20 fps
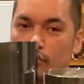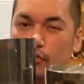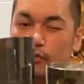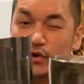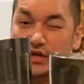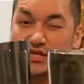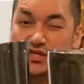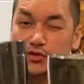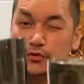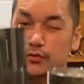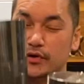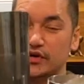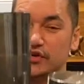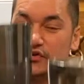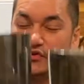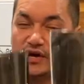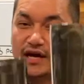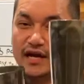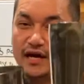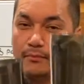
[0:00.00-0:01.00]
which one
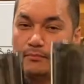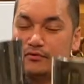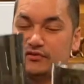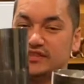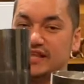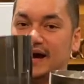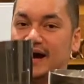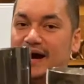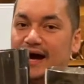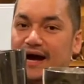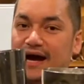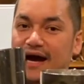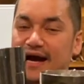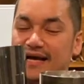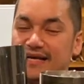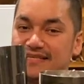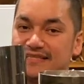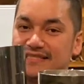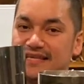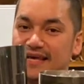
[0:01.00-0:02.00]
you gotta put the
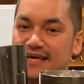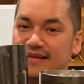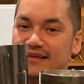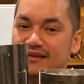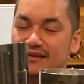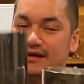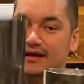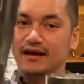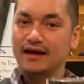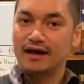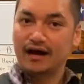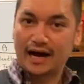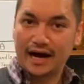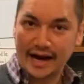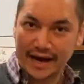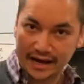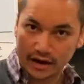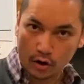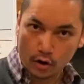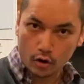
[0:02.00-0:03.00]
ice in.
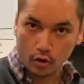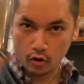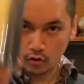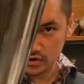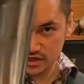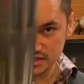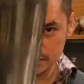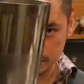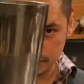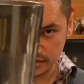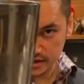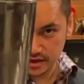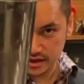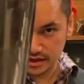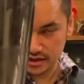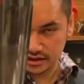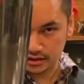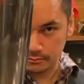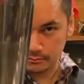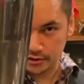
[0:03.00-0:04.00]
I always put it
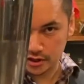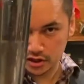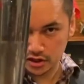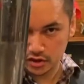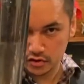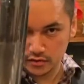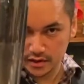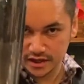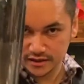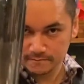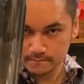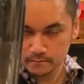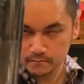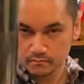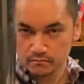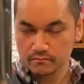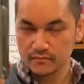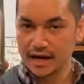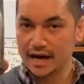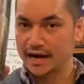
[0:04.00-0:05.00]
in the bigger one,
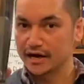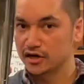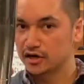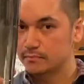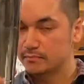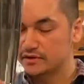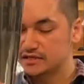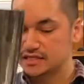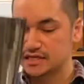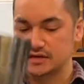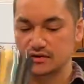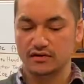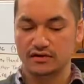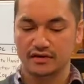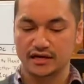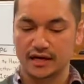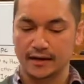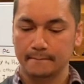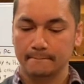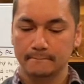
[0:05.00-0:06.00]
100% of
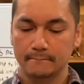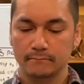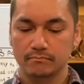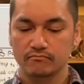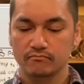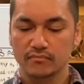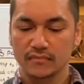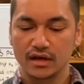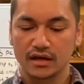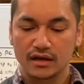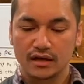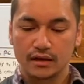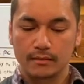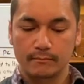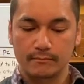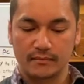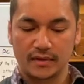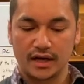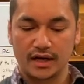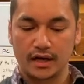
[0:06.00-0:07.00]
the time.
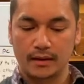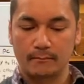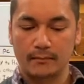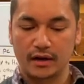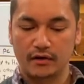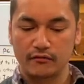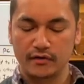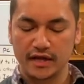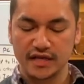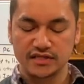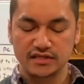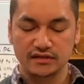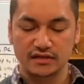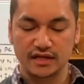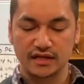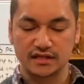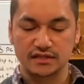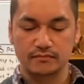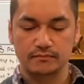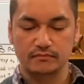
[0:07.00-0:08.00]
Uh, my reason
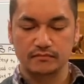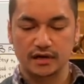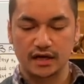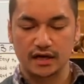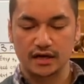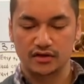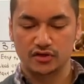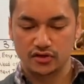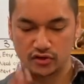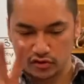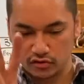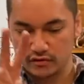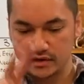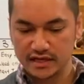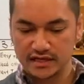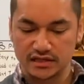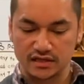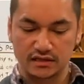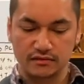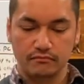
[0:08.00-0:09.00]
is, uh, two
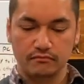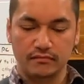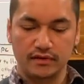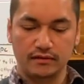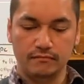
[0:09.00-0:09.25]
reasons.